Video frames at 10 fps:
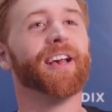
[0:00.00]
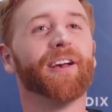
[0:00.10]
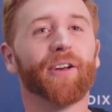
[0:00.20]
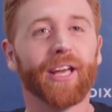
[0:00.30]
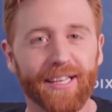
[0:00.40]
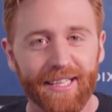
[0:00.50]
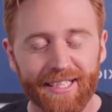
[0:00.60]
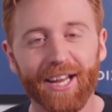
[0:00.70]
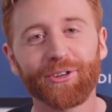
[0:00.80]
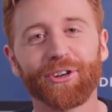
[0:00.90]
In
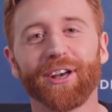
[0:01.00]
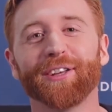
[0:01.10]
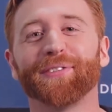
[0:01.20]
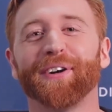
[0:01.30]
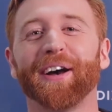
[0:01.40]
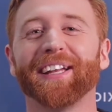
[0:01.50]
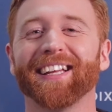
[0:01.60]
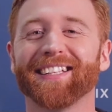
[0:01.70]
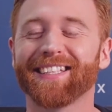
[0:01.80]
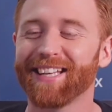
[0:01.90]
decentralized
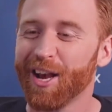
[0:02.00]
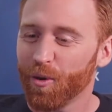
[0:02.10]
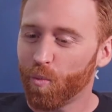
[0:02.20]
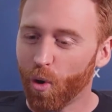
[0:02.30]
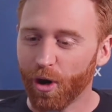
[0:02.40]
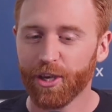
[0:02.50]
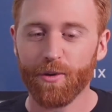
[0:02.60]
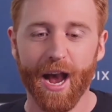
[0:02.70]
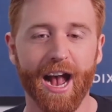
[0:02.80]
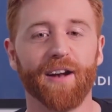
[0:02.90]
finance, what you
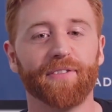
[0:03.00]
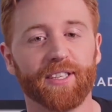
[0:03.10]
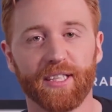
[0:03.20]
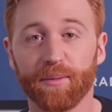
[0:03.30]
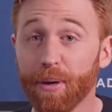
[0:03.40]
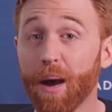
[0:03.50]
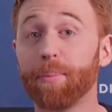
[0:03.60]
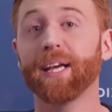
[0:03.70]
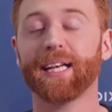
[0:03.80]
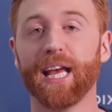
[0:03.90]
have is this
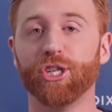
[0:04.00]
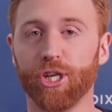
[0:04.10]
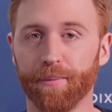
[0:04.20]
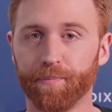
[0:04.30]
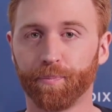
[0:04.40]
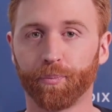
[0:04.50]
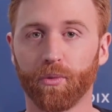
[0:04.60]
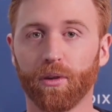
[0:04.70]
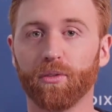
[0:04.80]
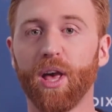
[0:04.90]
public ledger
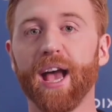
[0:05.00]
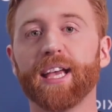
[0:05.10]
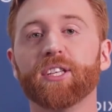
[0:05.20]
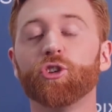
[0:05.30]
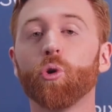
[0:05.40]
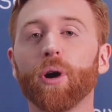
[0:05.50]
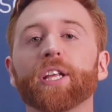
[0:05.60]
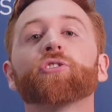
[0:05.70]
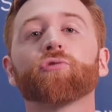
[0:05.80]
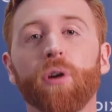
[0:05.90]
that is your
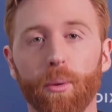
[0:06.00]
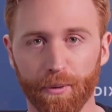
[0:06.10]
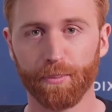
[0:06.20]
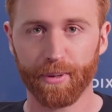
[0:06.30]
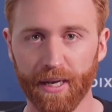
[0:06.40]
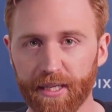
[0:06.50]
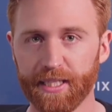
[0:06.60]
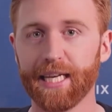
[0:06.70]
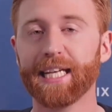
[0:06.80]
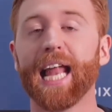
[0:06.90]

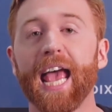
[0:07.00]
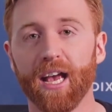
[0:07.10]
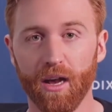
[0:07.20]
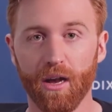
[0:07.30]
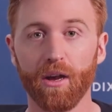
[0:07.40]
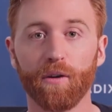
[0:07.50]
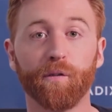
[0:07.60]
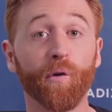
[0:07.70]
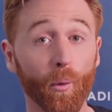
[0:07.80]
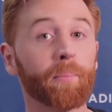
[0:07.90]
interoperability layer
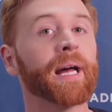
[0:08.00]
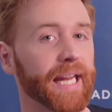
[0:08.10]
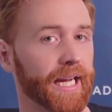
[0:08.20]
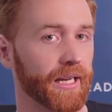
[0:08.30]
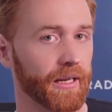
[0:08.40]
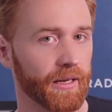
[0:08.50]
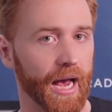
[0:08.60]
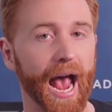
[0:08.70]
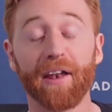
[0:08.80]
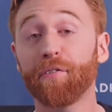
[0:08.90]
for money
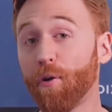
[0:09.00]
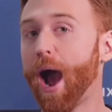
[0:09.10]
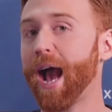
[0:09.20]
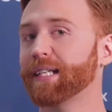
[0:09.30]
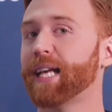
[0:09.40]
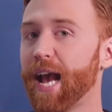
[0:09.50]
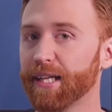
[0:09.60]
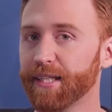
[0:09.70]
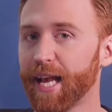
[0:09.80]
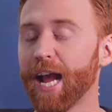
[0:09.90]
and for
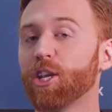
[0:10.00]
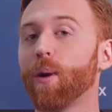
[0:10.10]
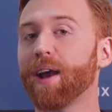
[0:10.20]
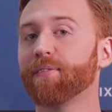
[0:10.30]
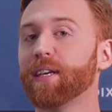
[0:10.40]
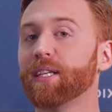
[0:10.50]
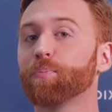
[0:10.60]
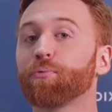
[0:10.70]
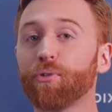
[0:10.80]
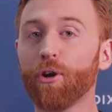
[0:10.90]
assets. And you have these
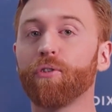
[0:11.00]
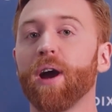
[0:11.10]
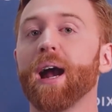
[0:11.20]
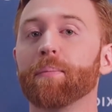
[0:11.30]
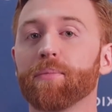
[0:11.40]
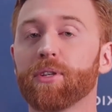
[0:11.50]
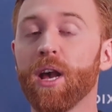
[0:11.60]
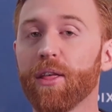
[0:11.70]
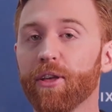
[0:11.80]
programs that are